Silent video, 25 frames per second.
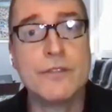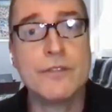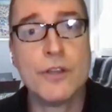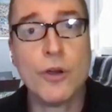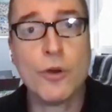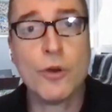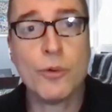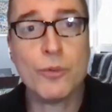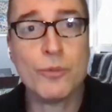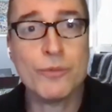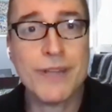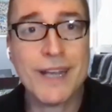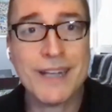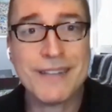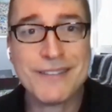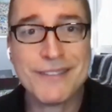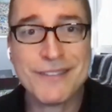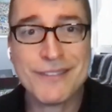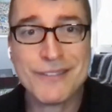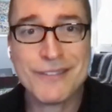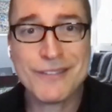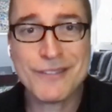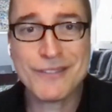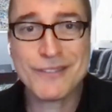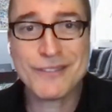So
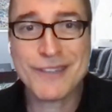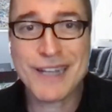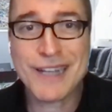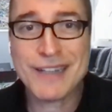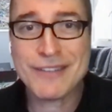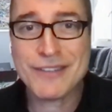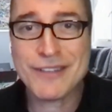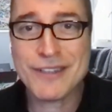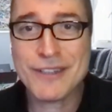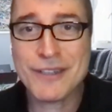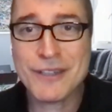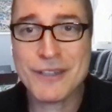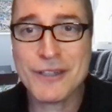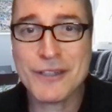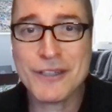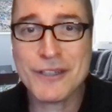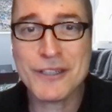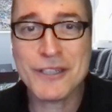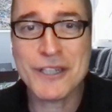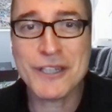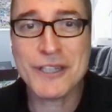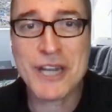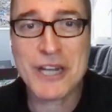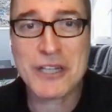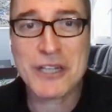that's in
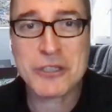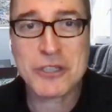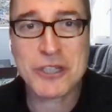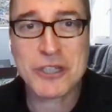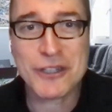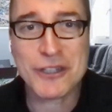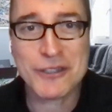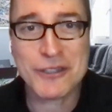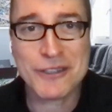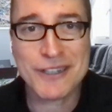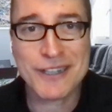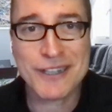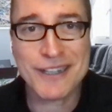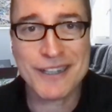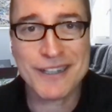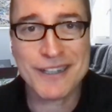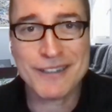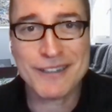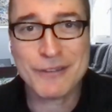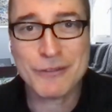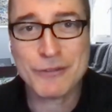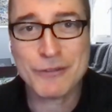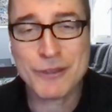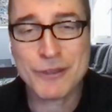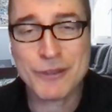a
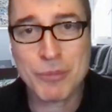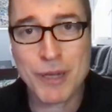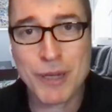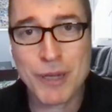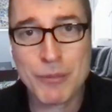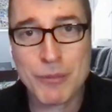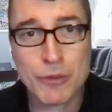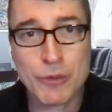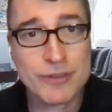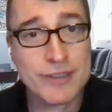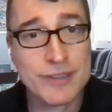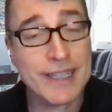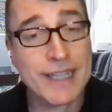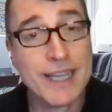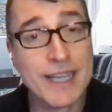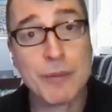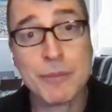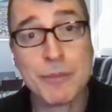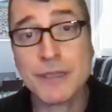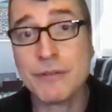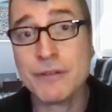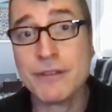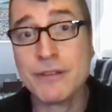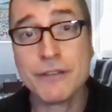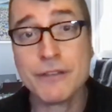nutshell the playbooks. They
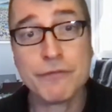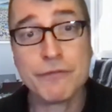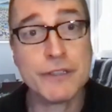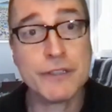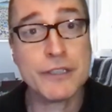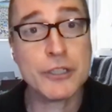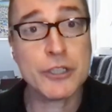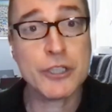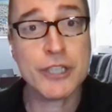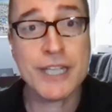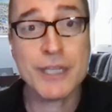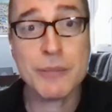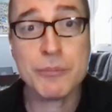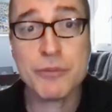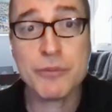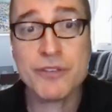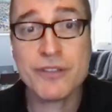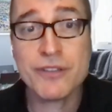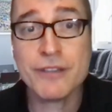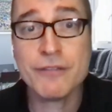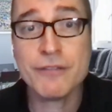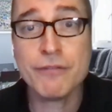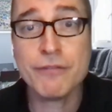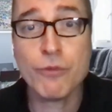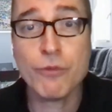come in different
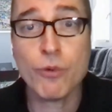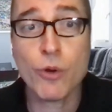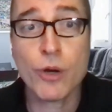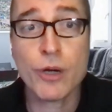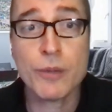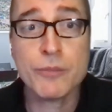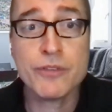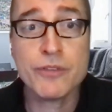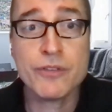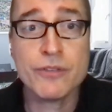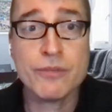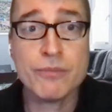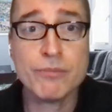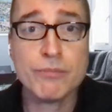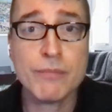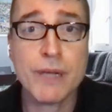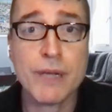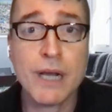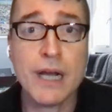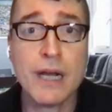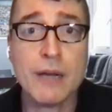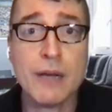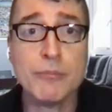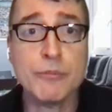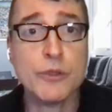shapes and forms.
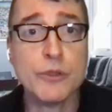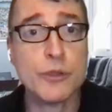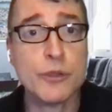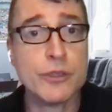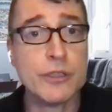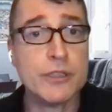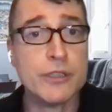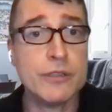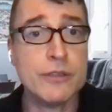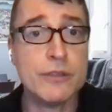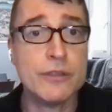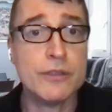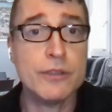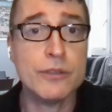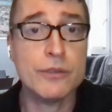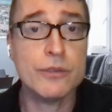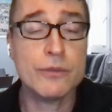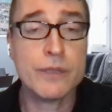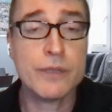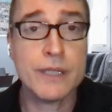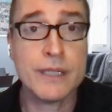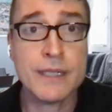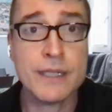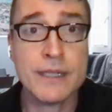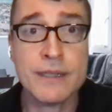You
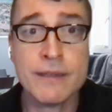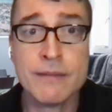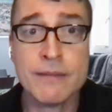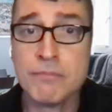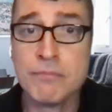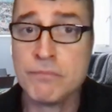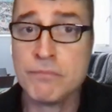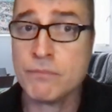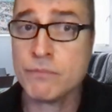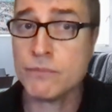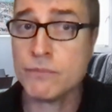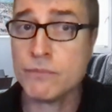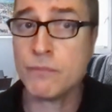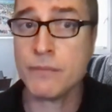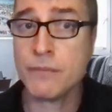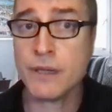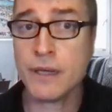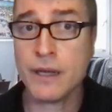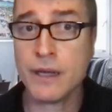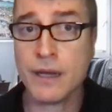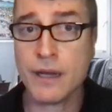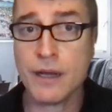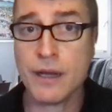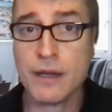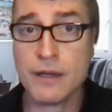can
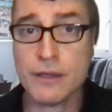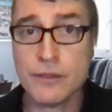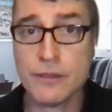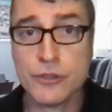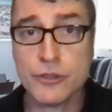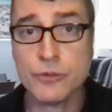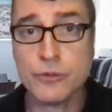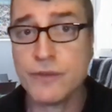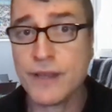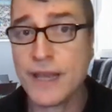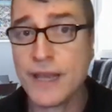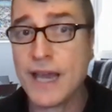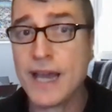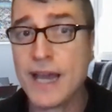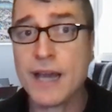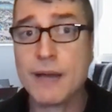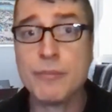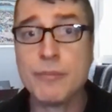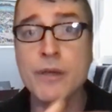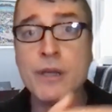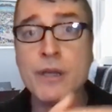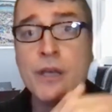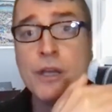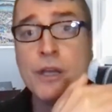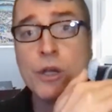do
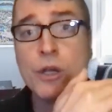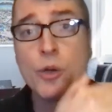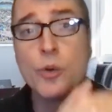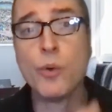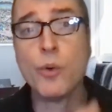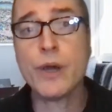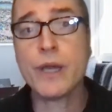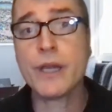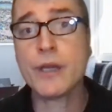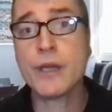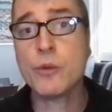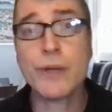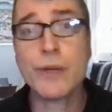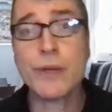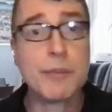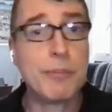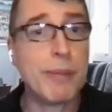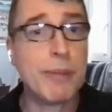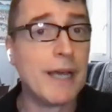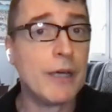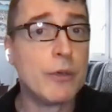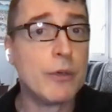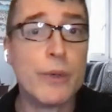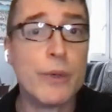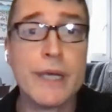them going
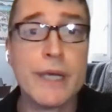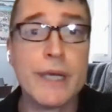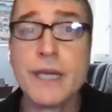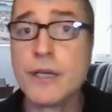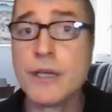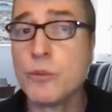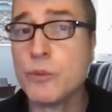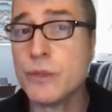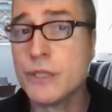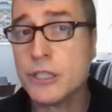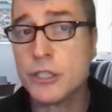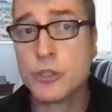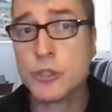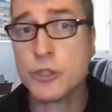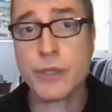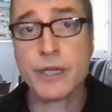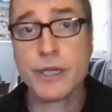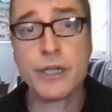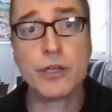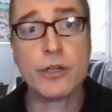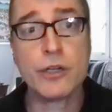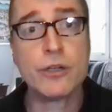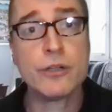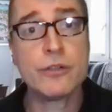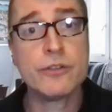week by week with the
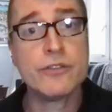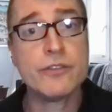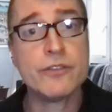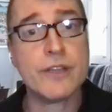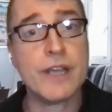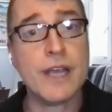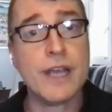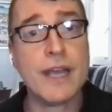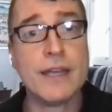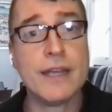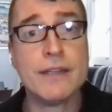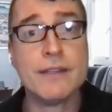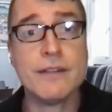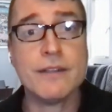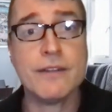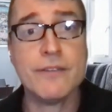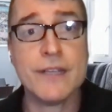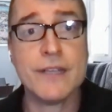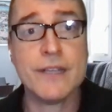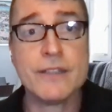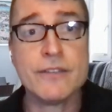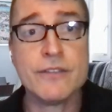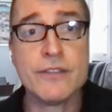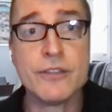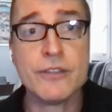triggers and the
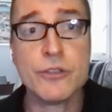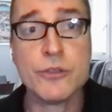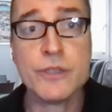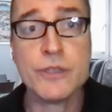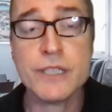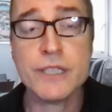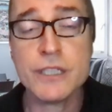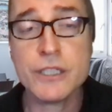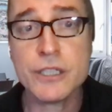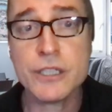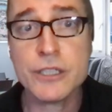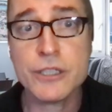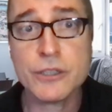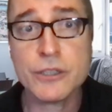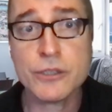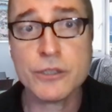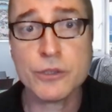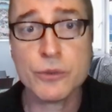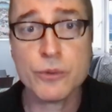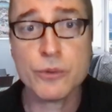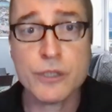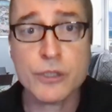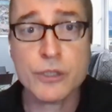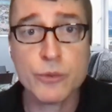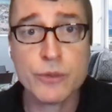things that you need to
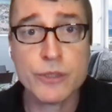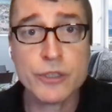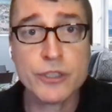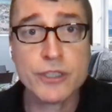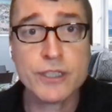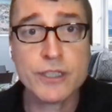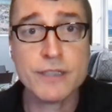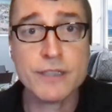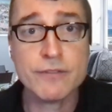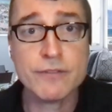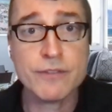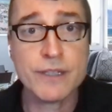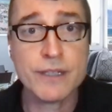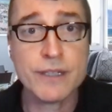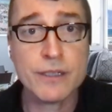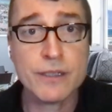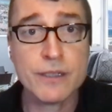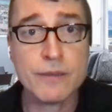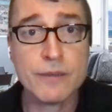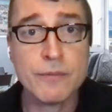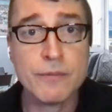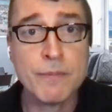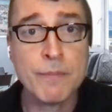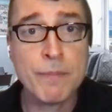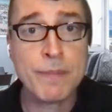do and to achieve
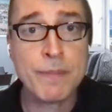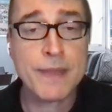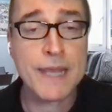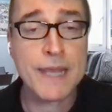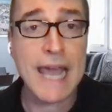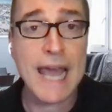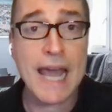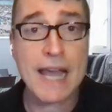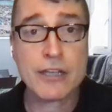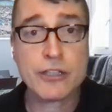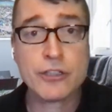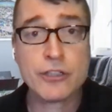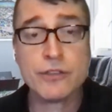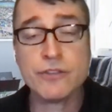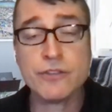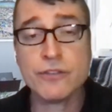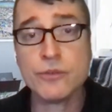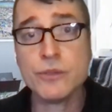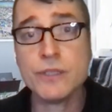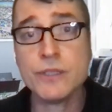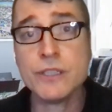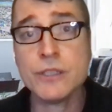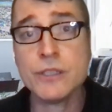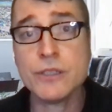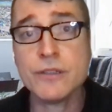the
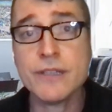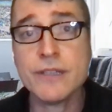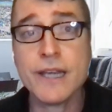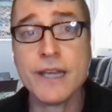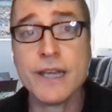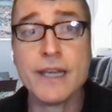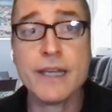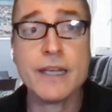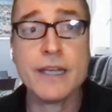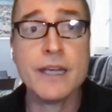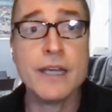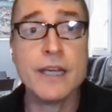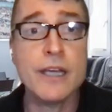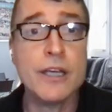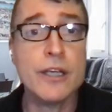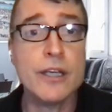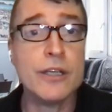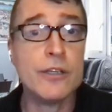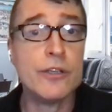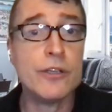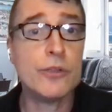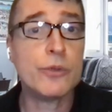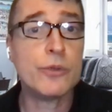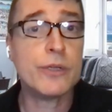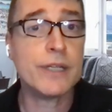actions you need to take.
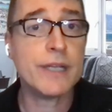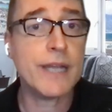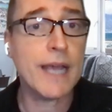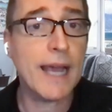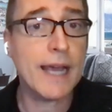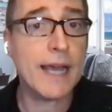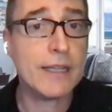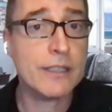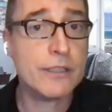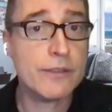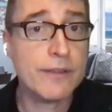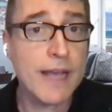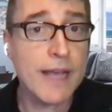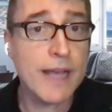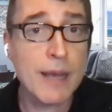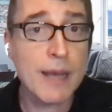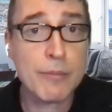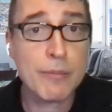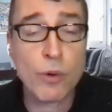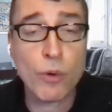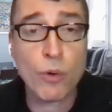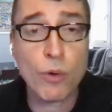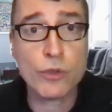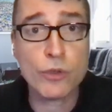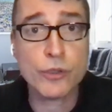You can add to
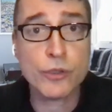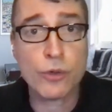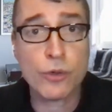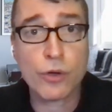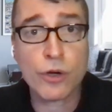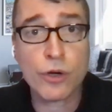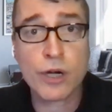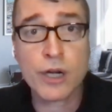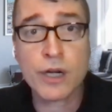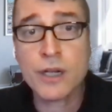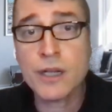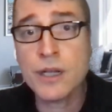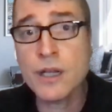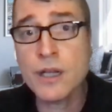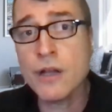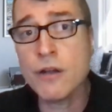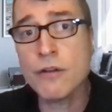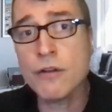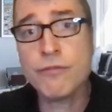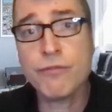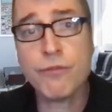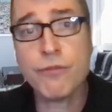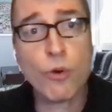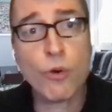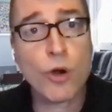them all your
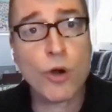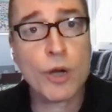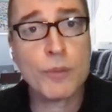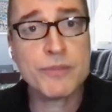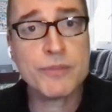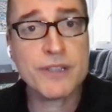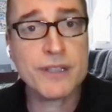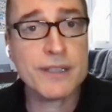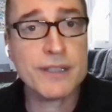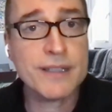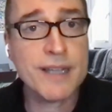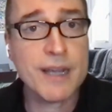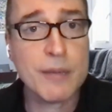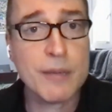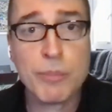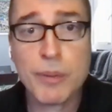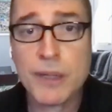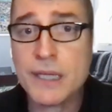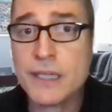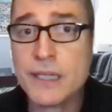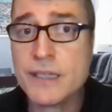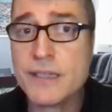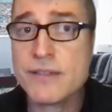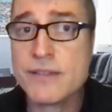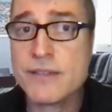forms and
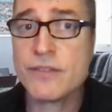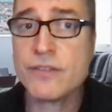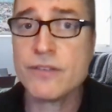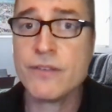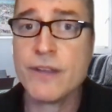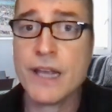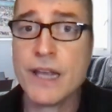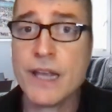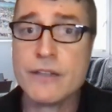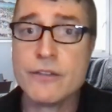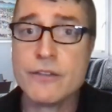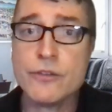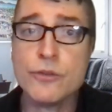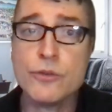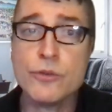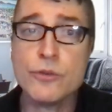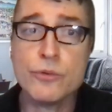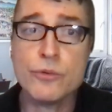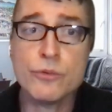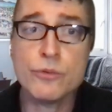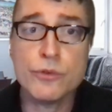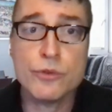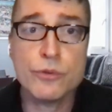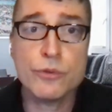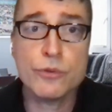templates that
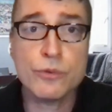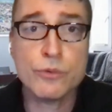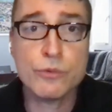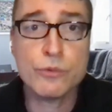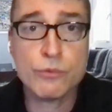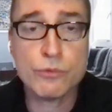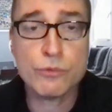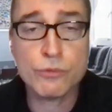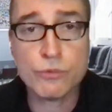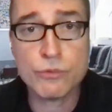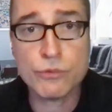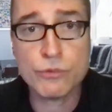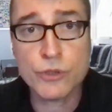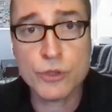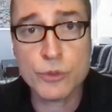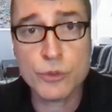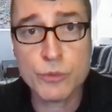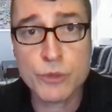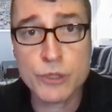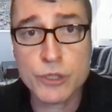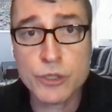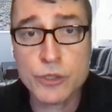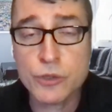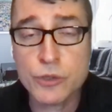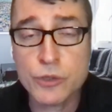you
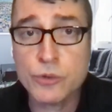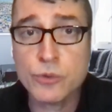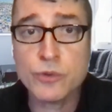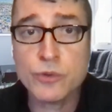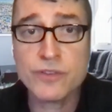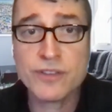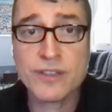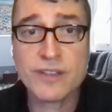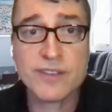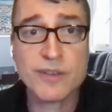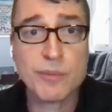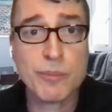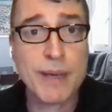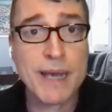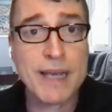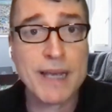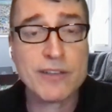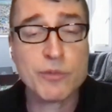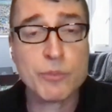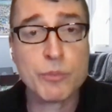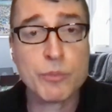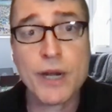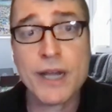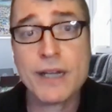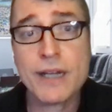would use as a
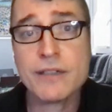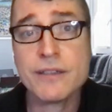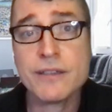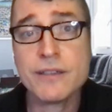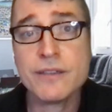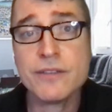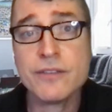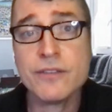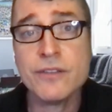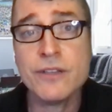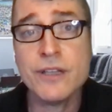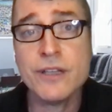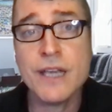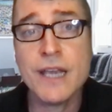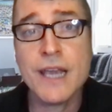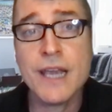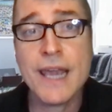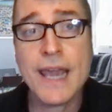best practice.